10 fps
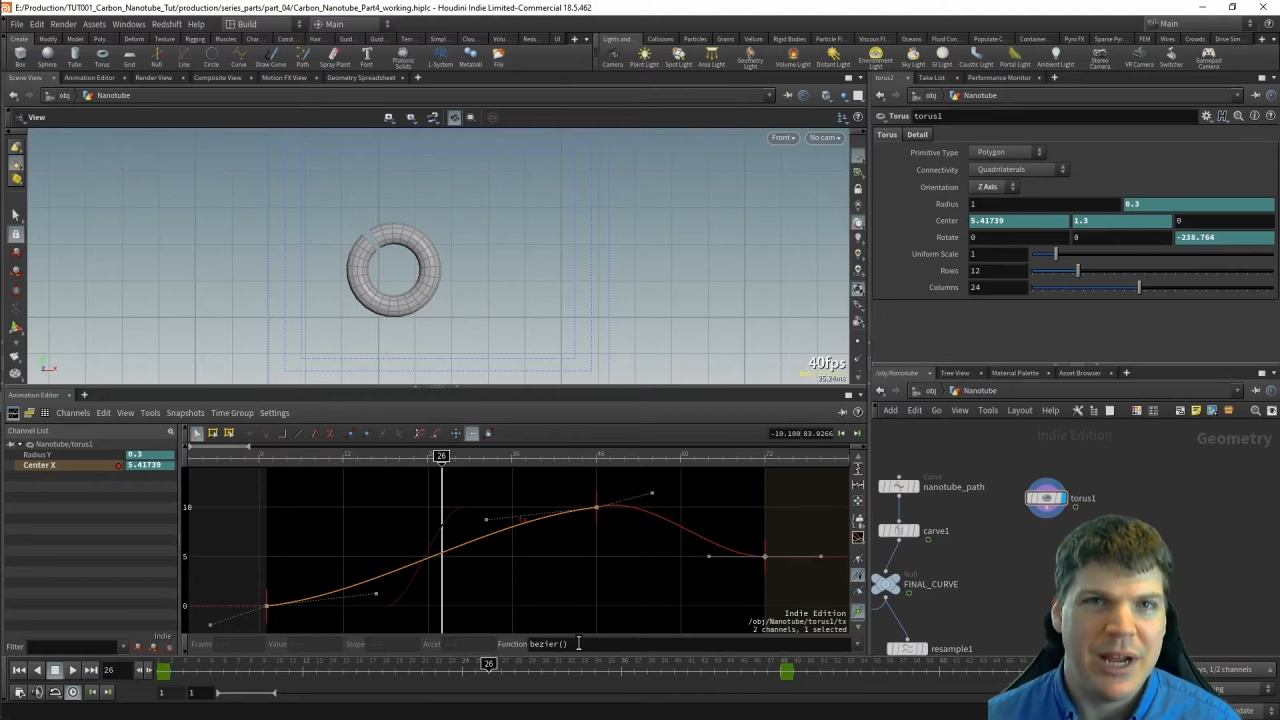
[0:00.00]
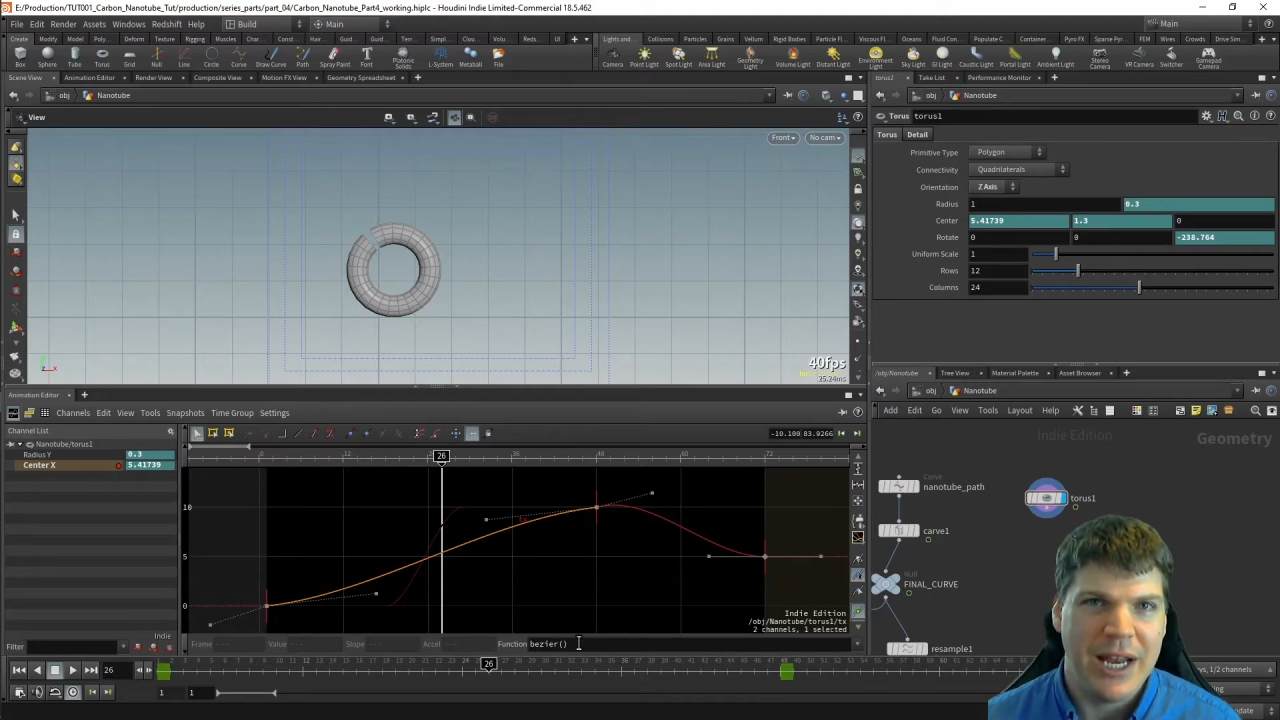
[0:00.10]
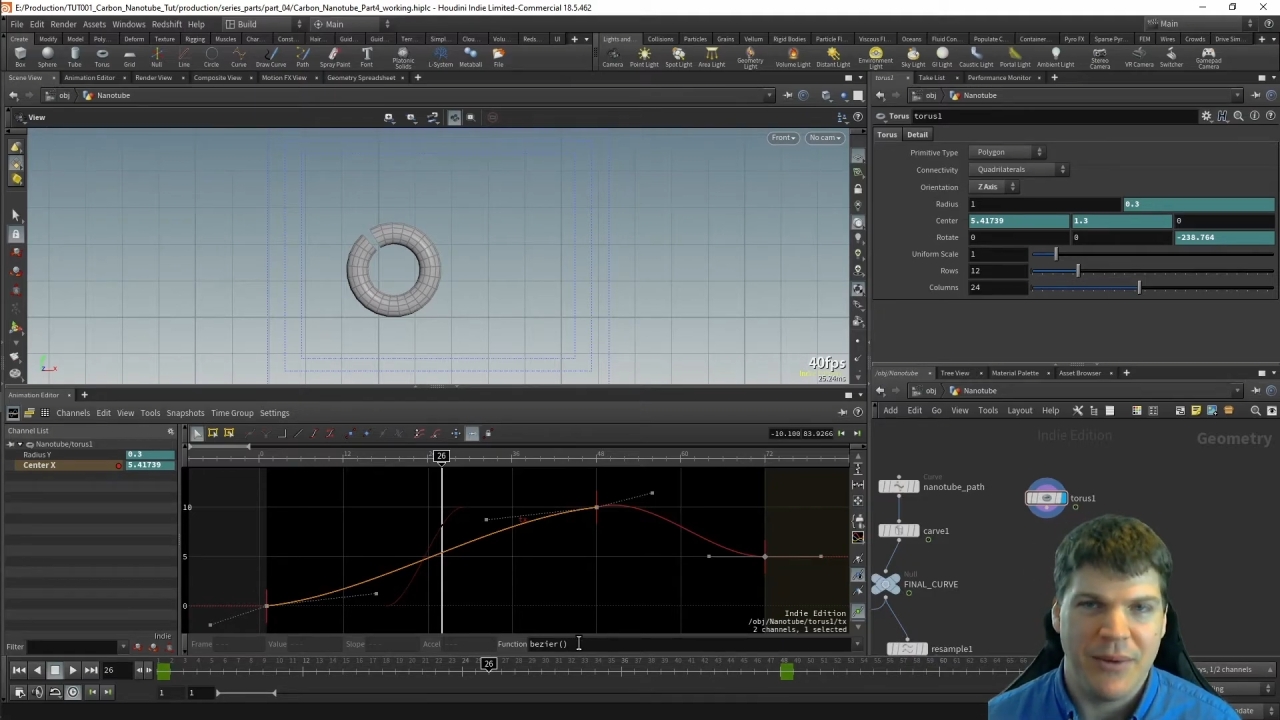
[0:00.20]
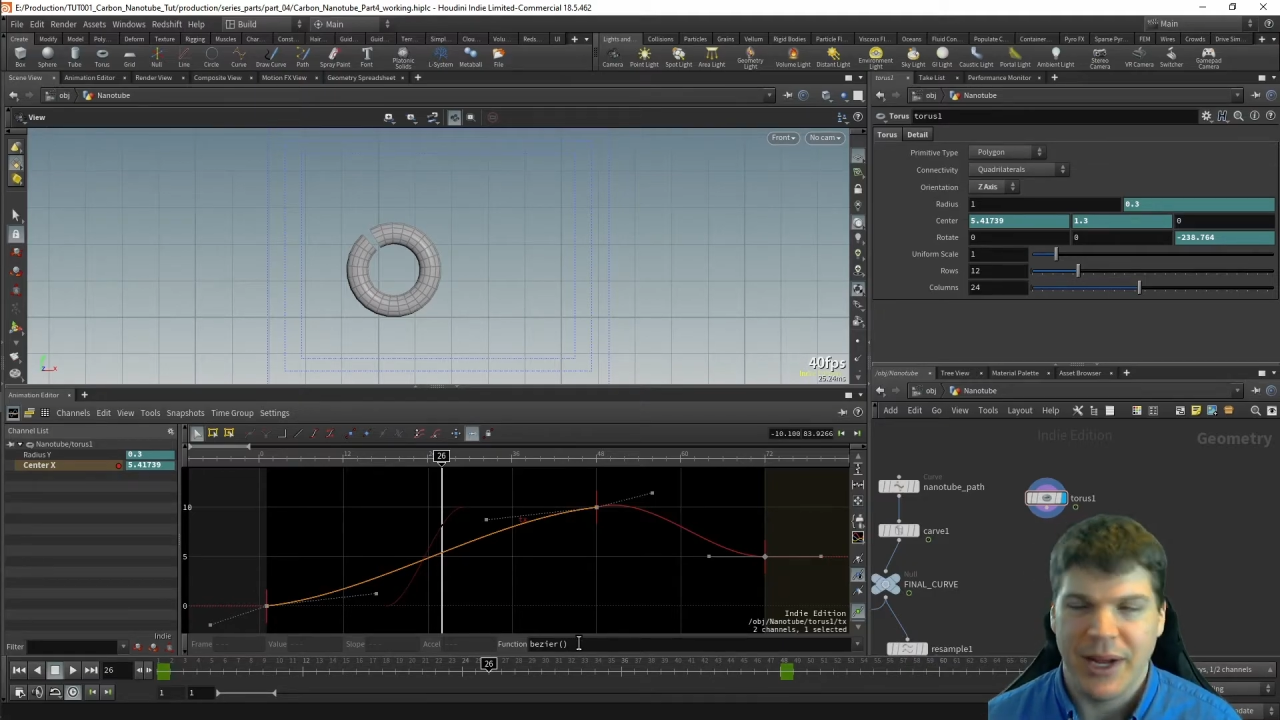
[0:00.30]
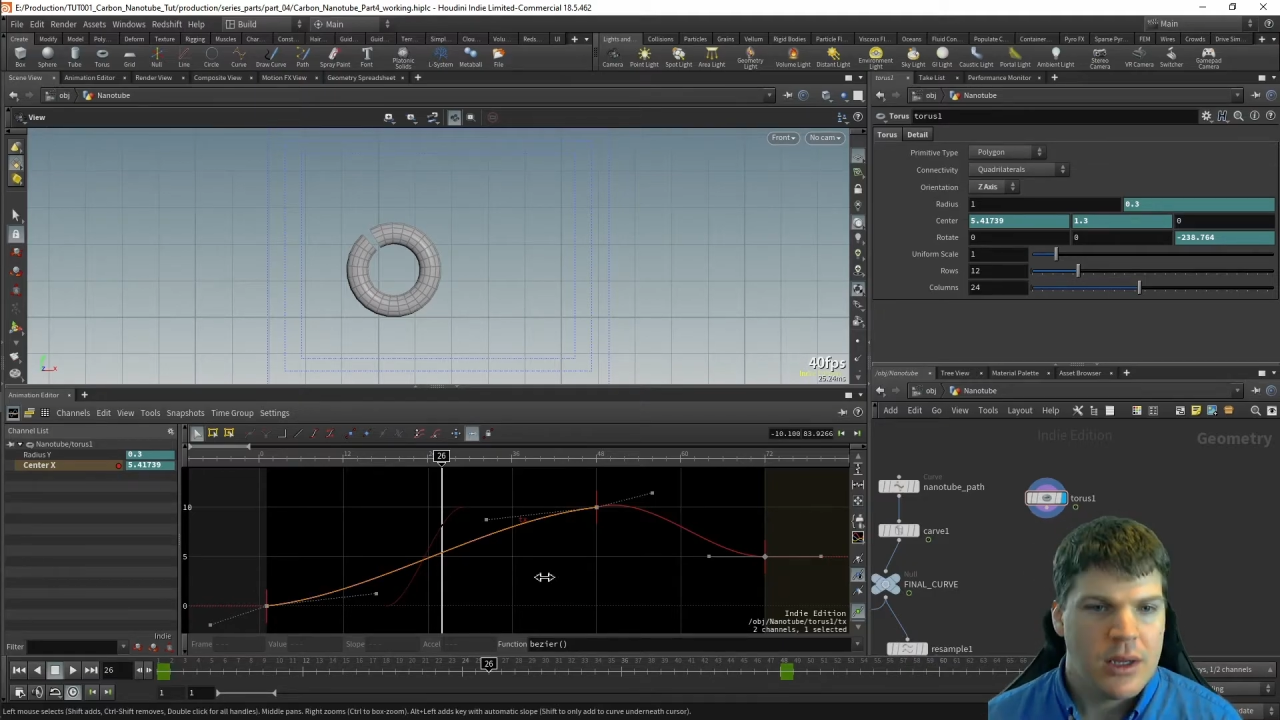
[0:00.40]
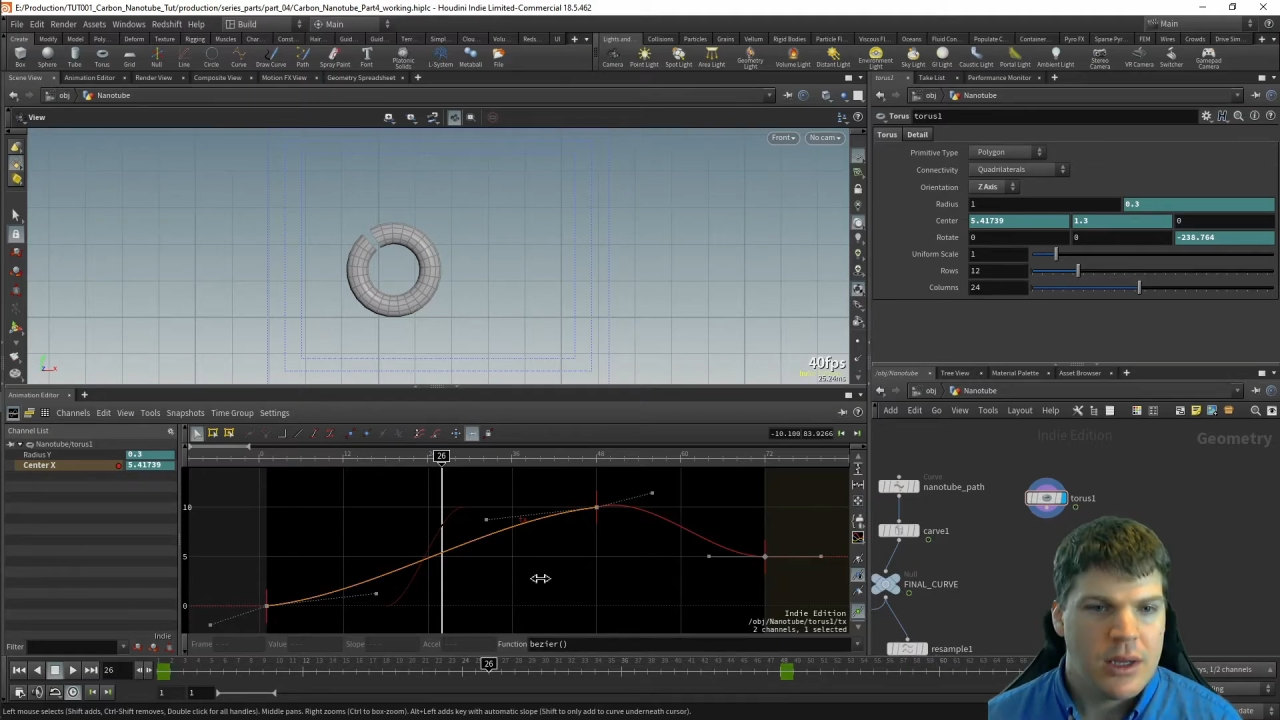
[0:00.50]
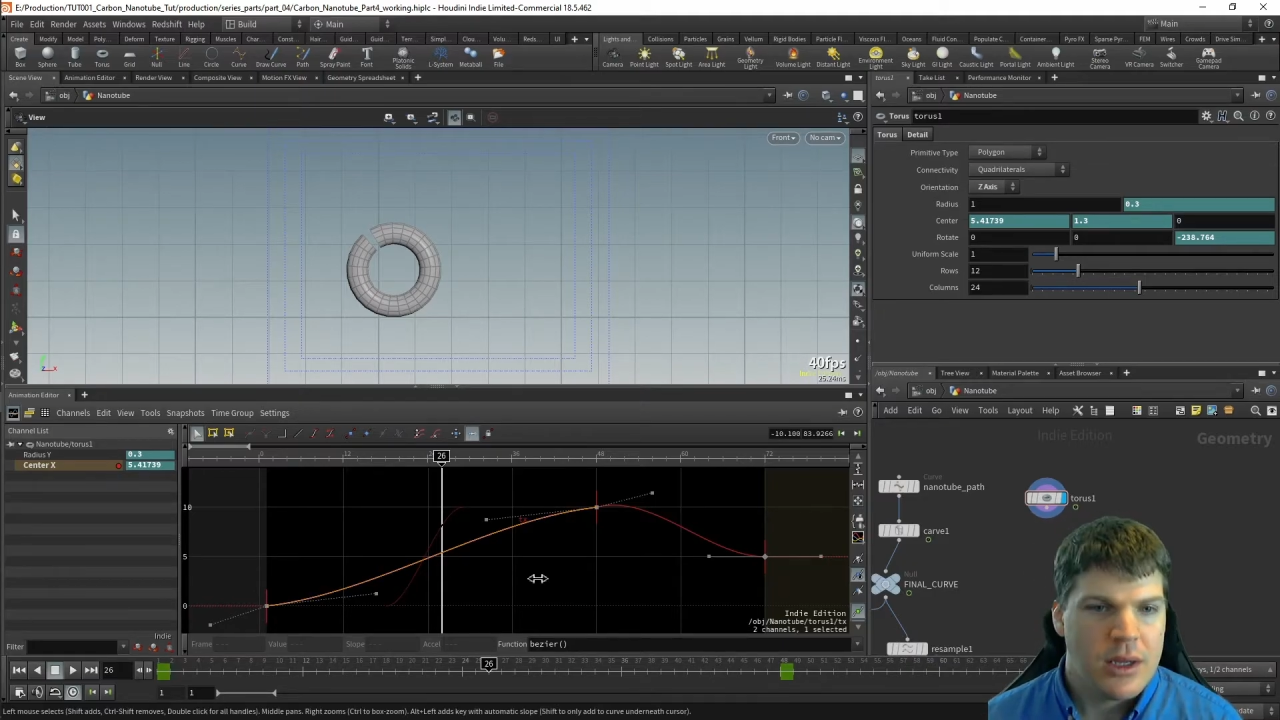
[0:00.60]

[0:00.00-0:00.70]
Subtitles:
anyway.